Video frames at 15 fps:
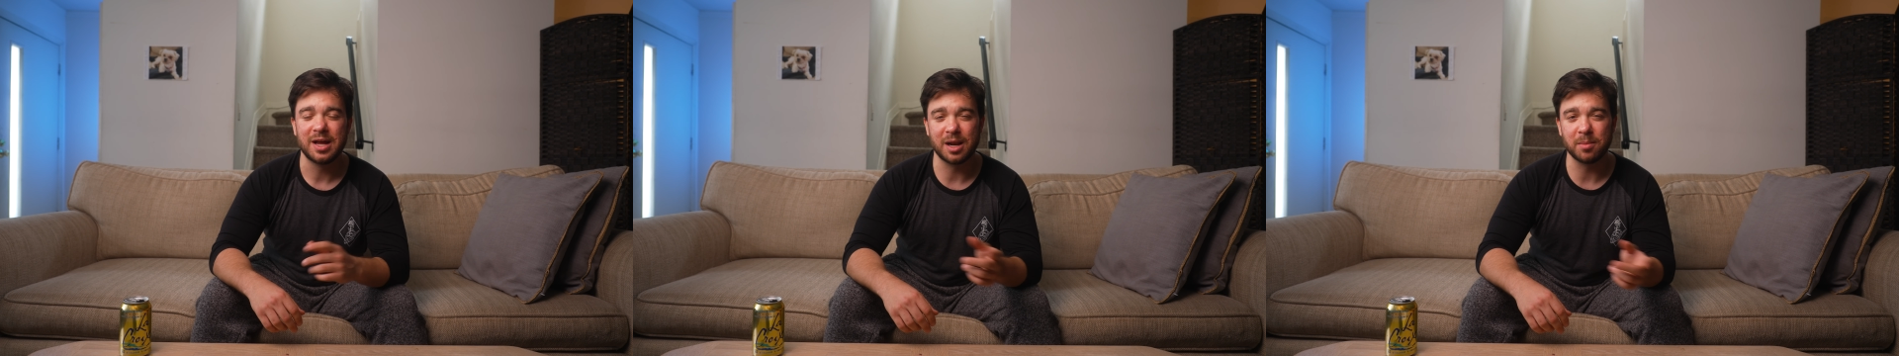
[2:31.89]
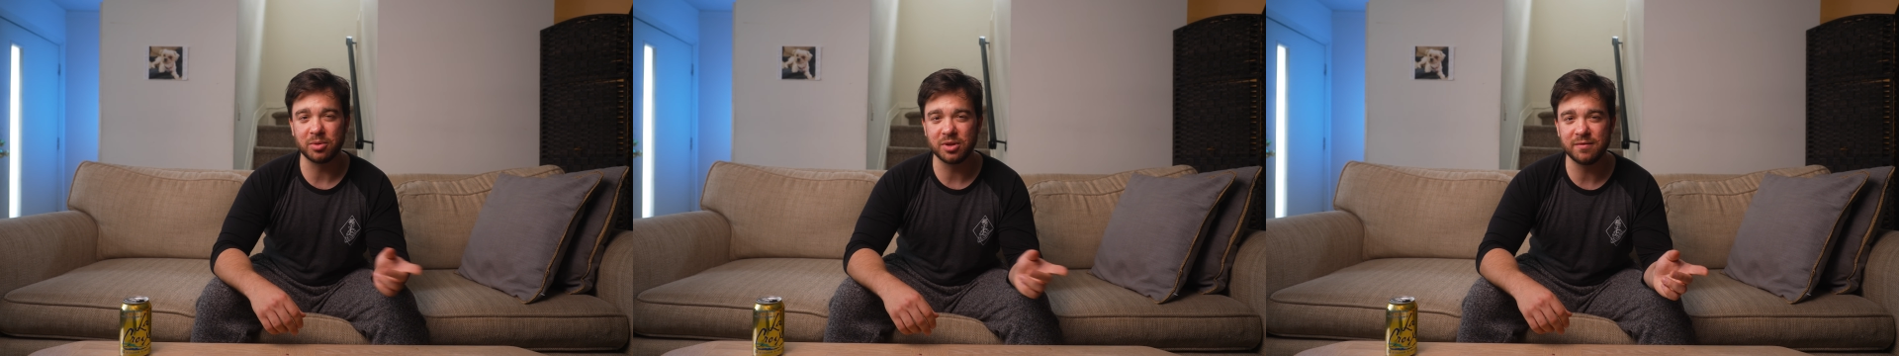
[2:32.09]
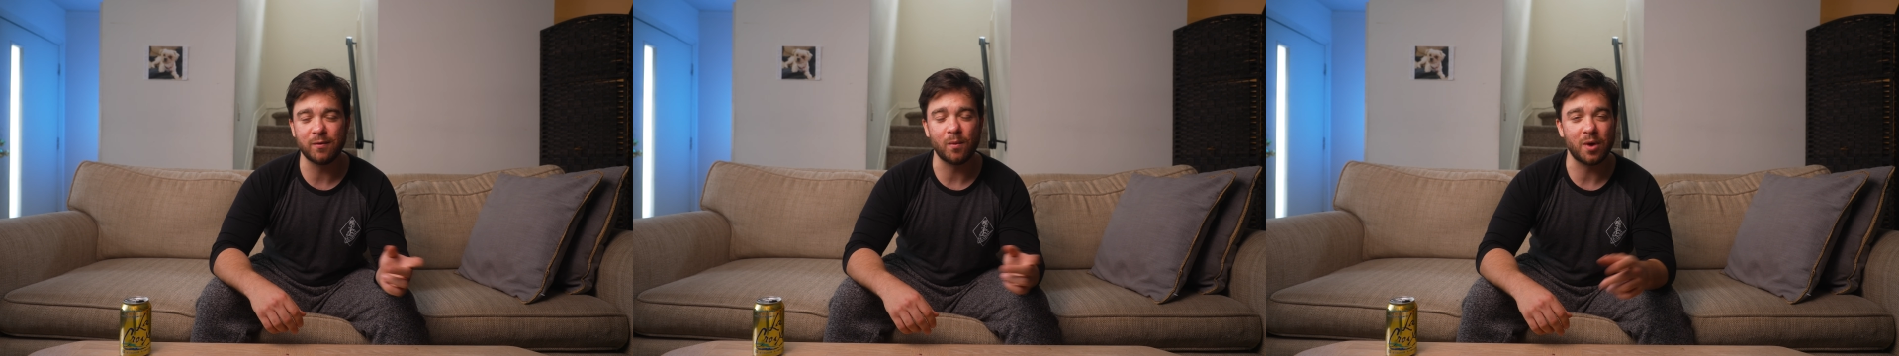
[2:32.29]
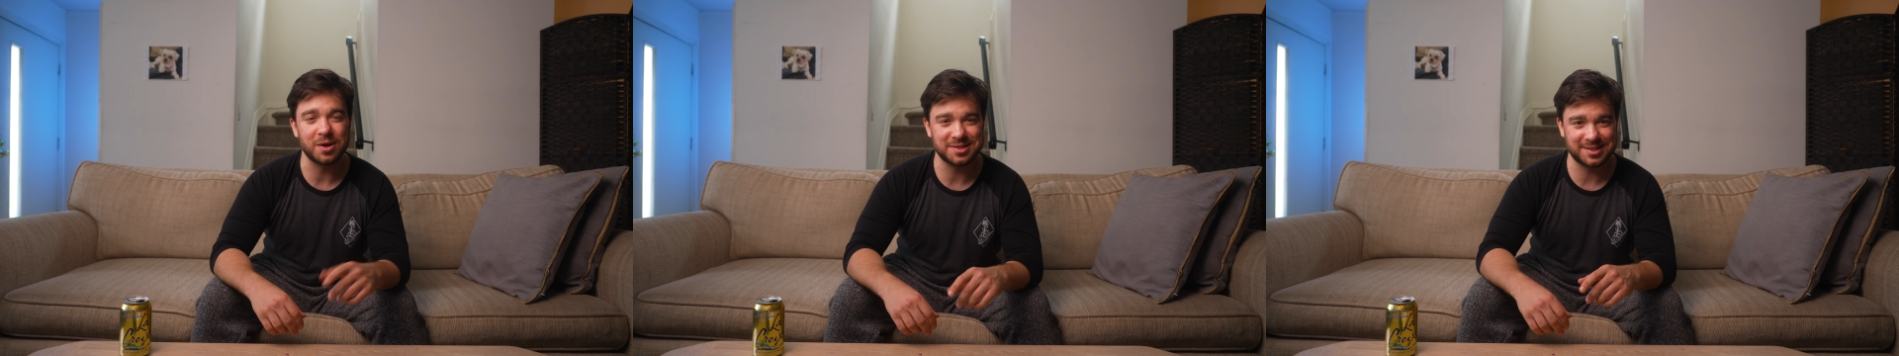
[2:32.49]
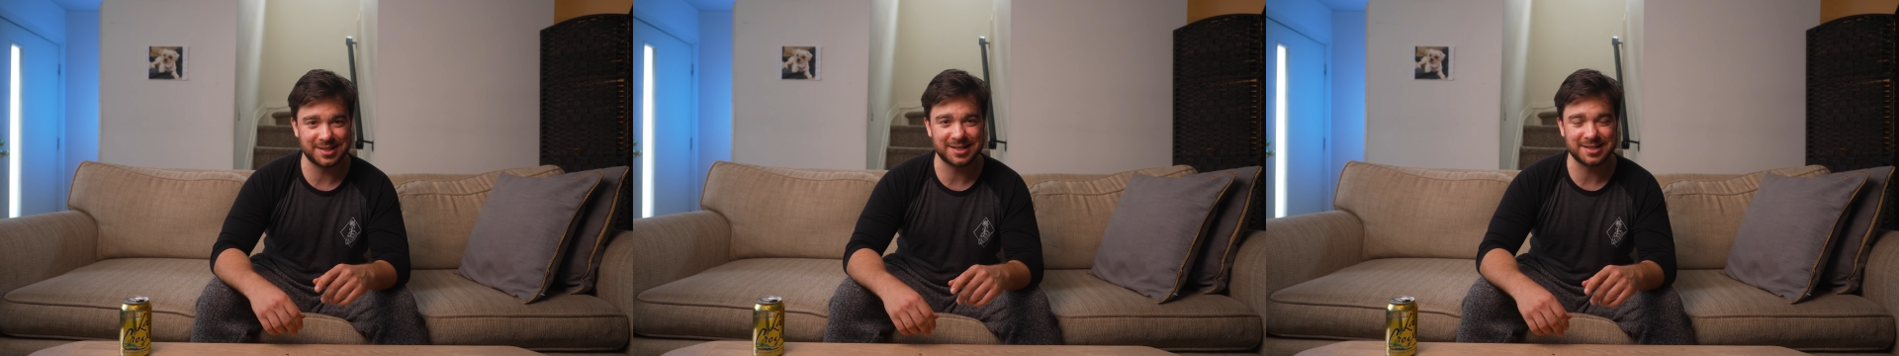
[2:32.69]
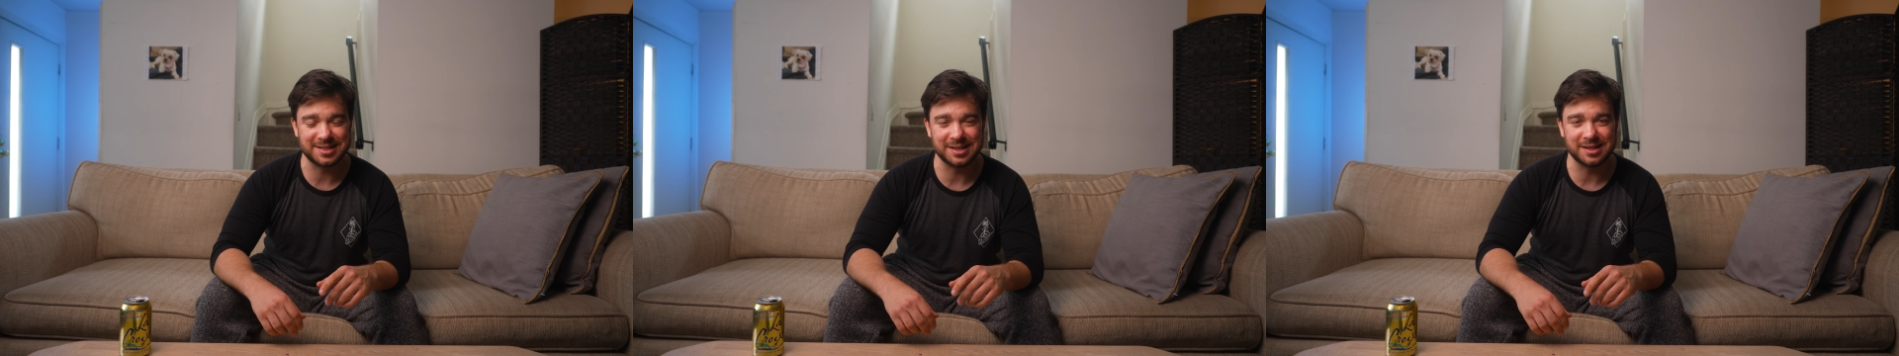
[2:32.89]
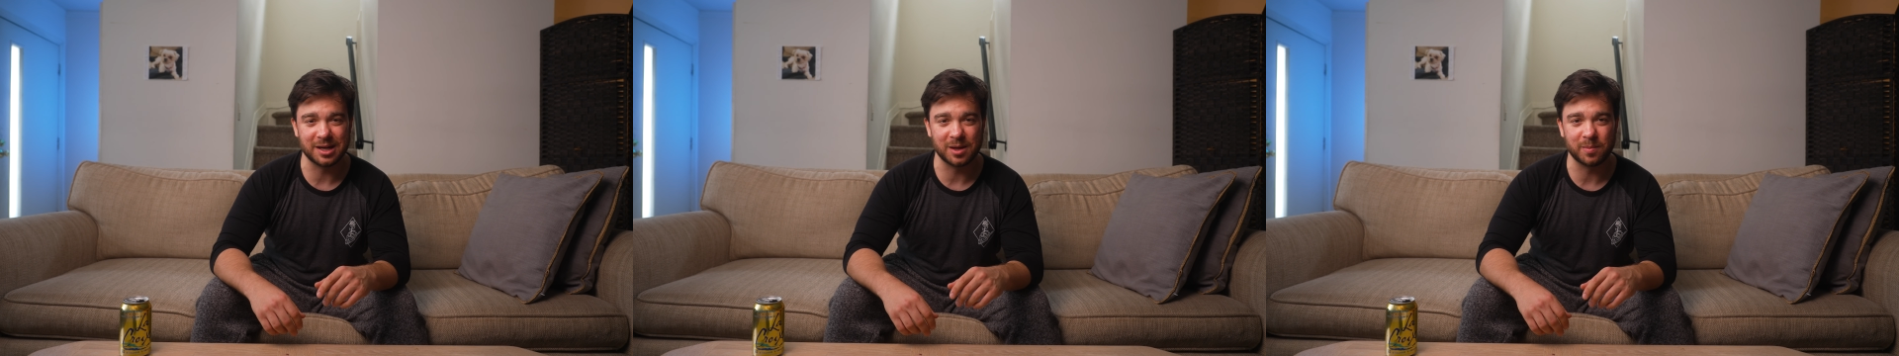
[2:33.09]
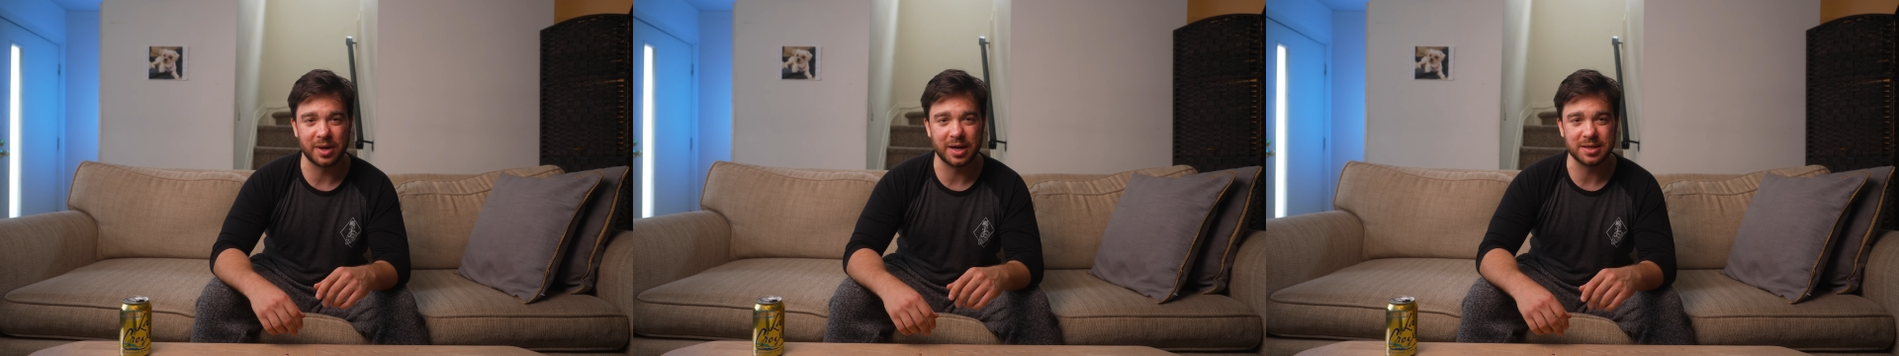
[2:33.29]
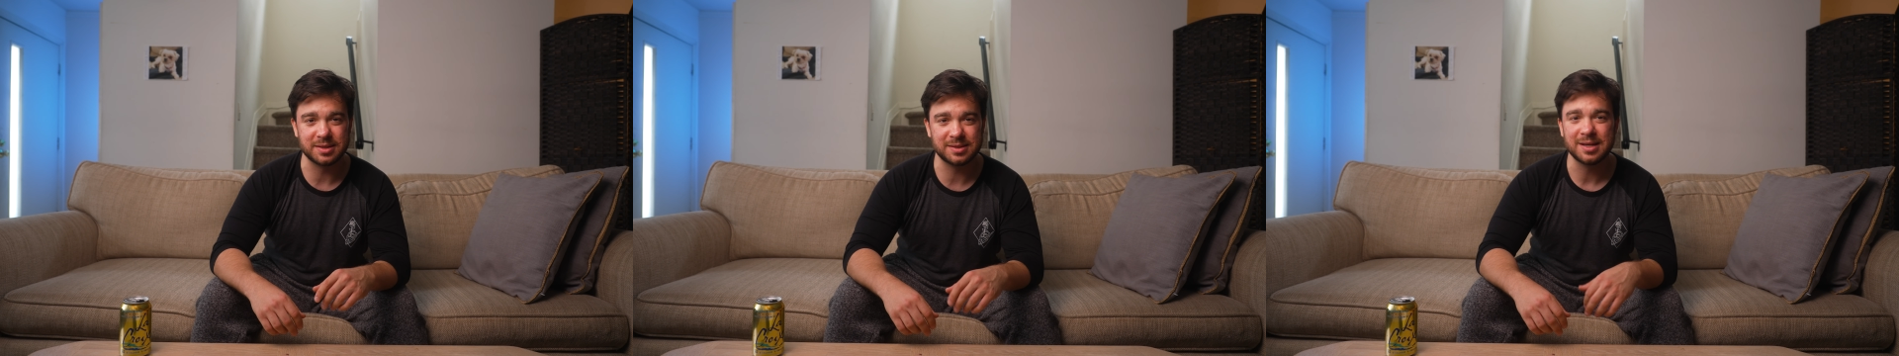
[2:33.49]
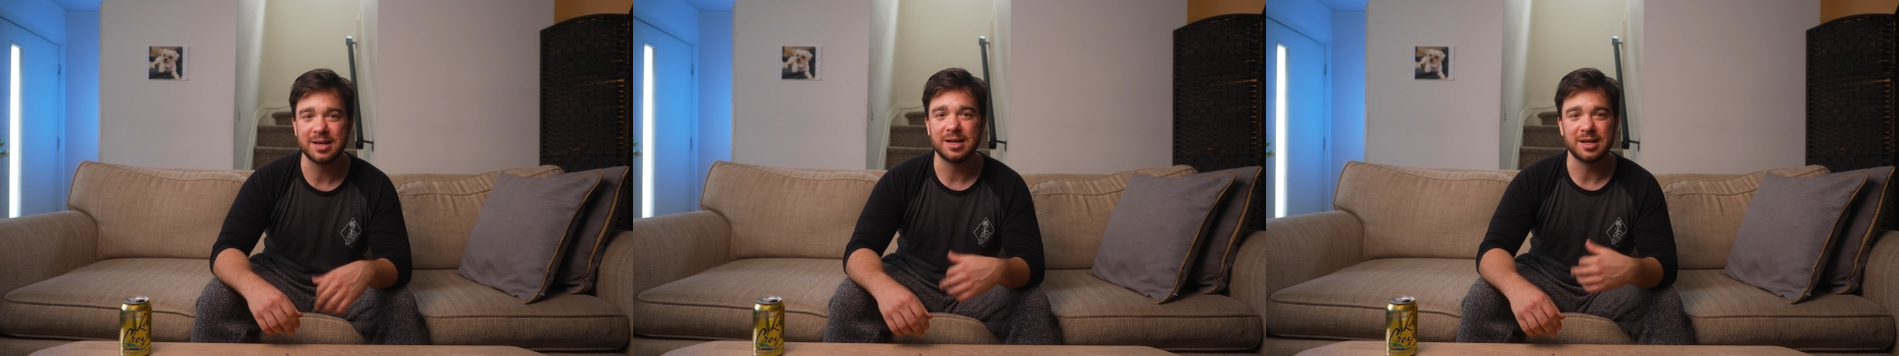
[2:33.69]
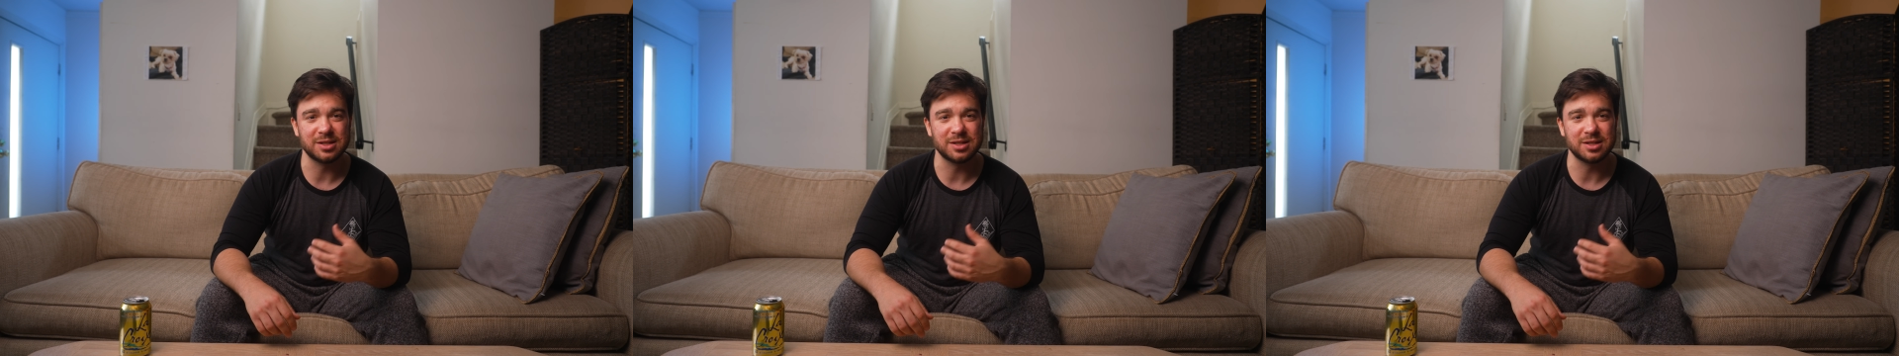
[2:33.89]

I believe 160 gigabytes